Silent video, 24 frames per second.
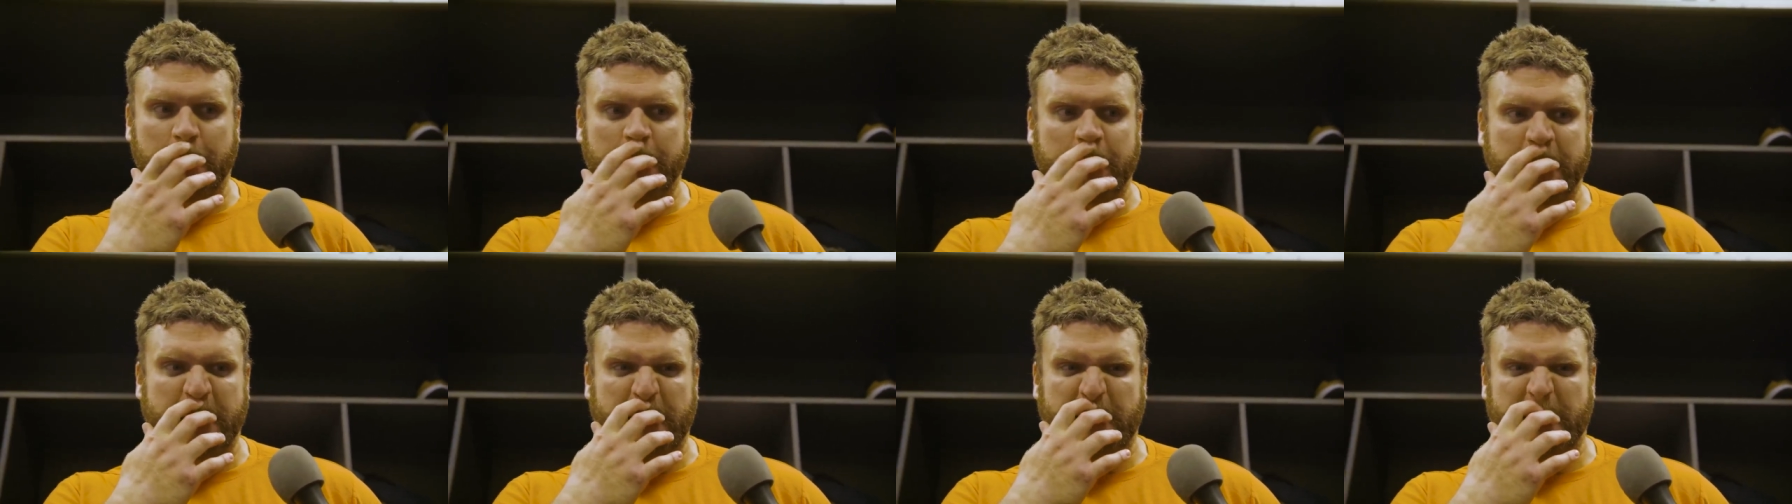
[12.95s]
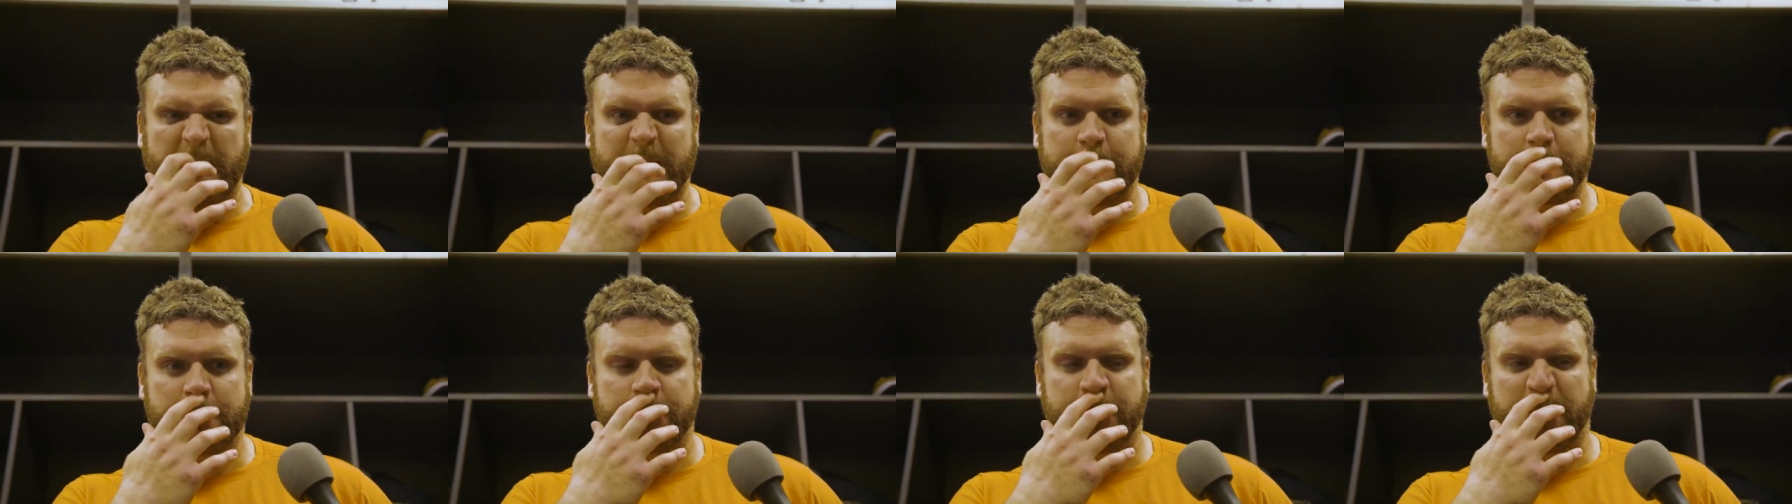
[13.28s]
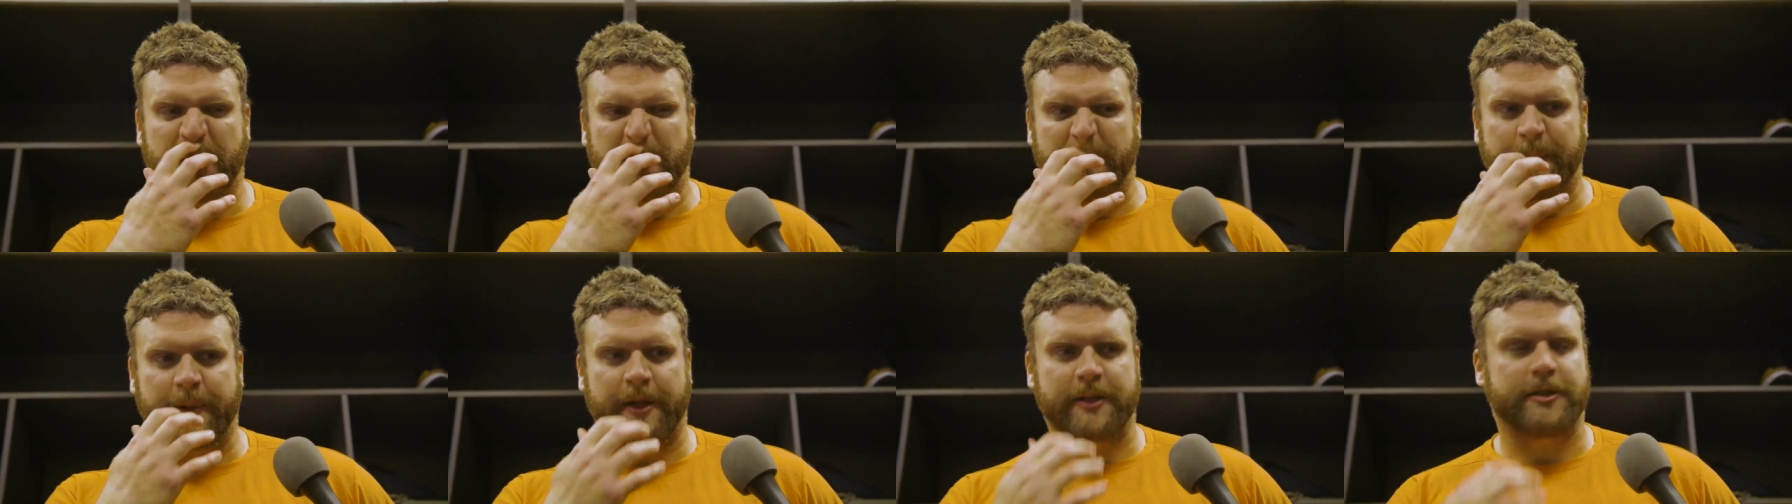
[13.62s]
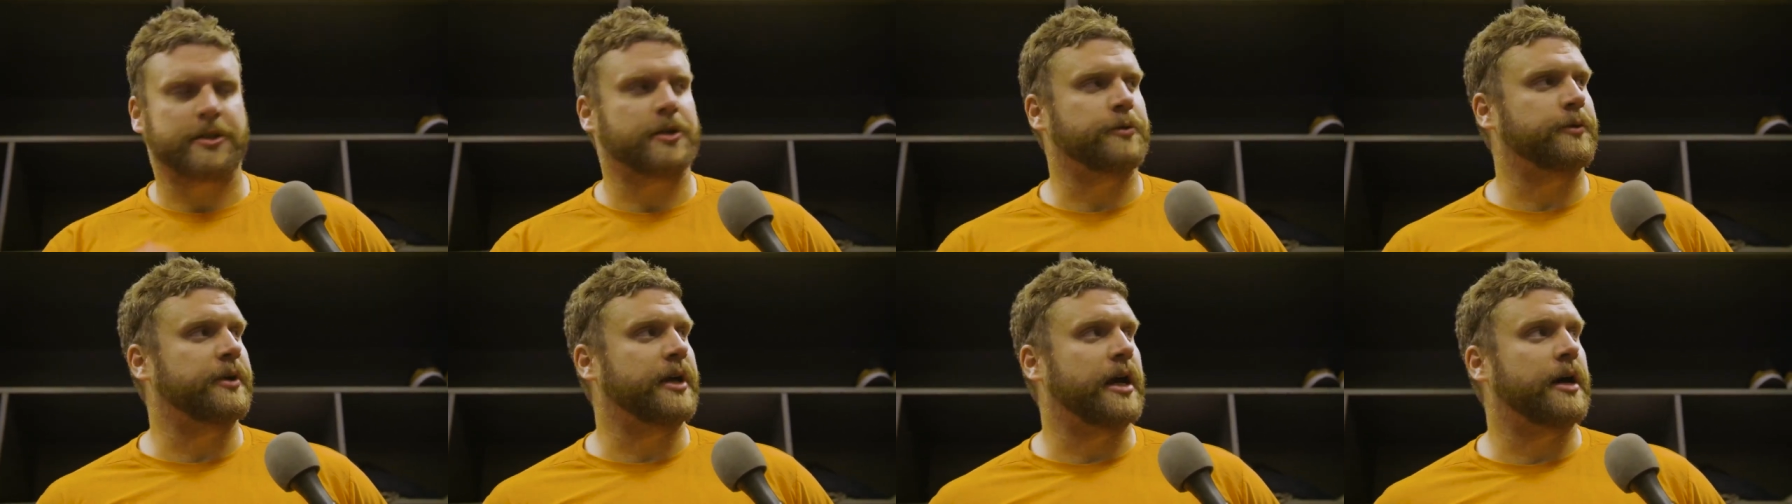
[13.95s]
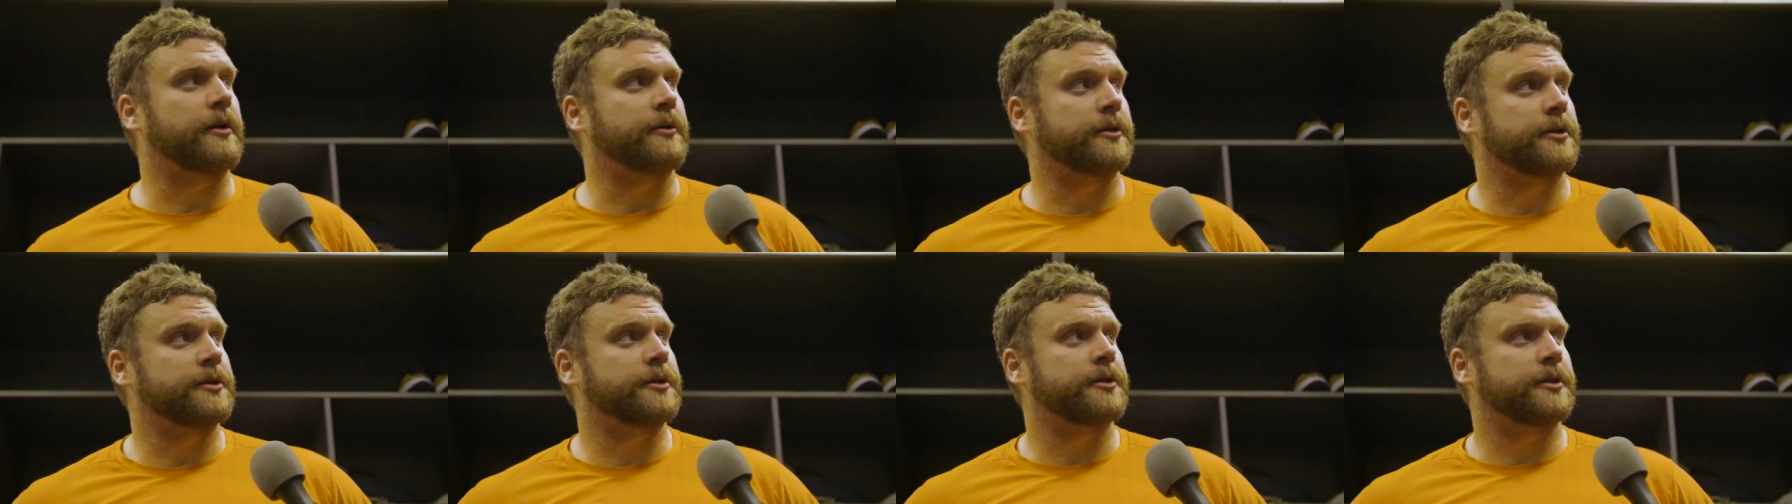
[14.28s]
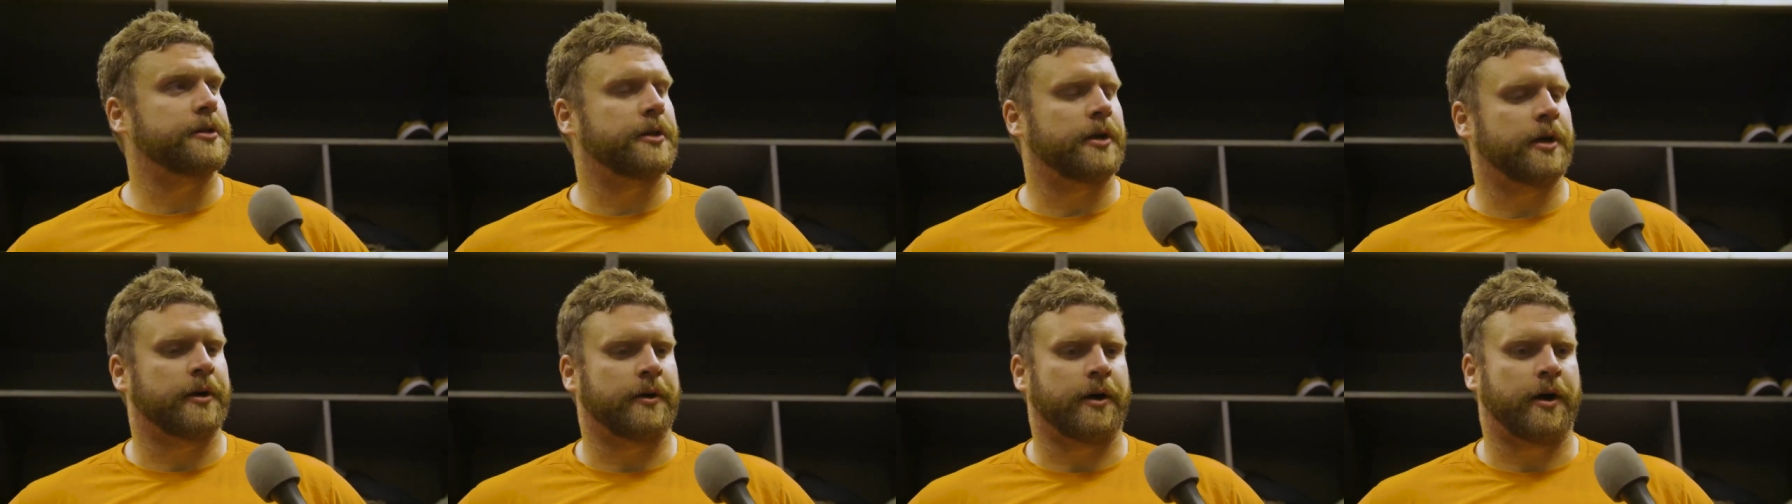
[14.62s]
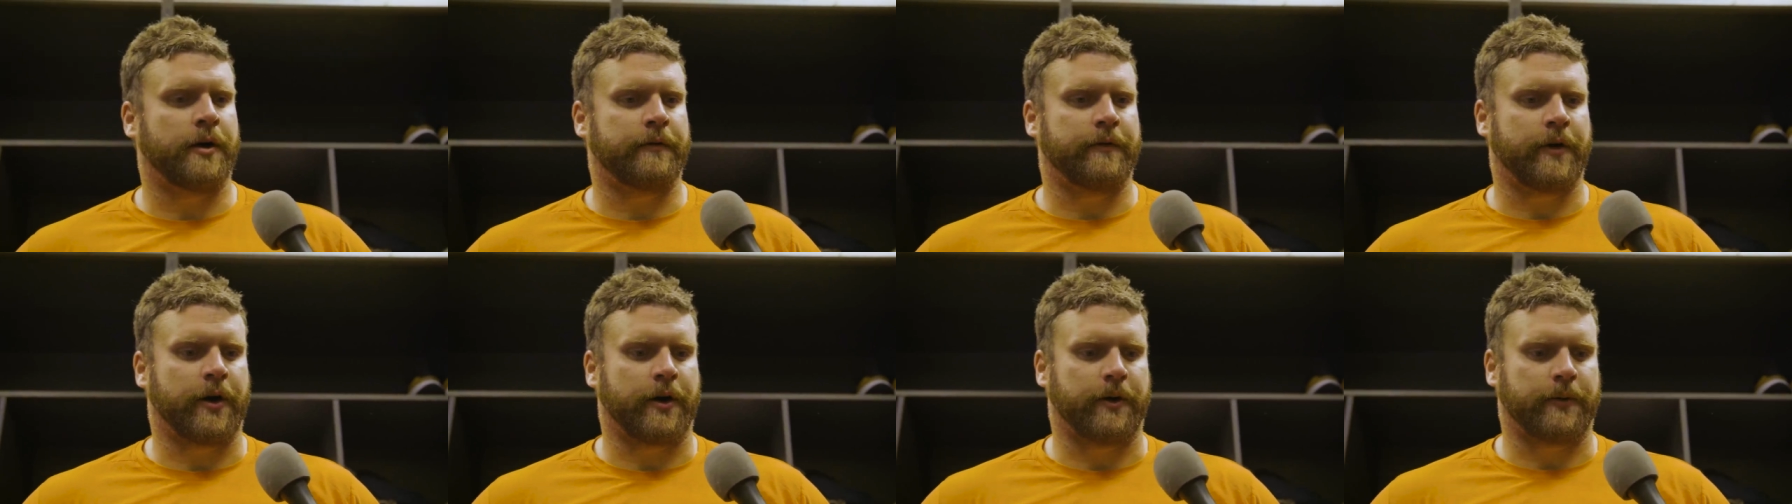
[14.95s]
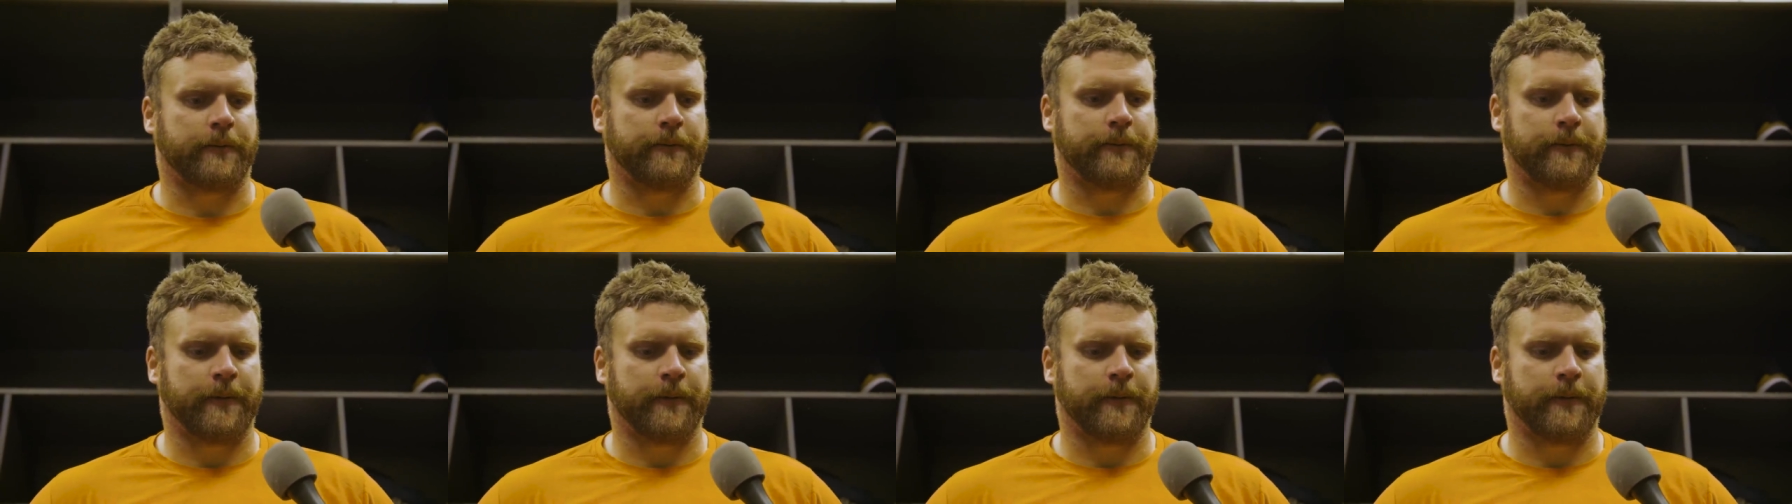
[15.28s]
We need these to be our best three hours of our,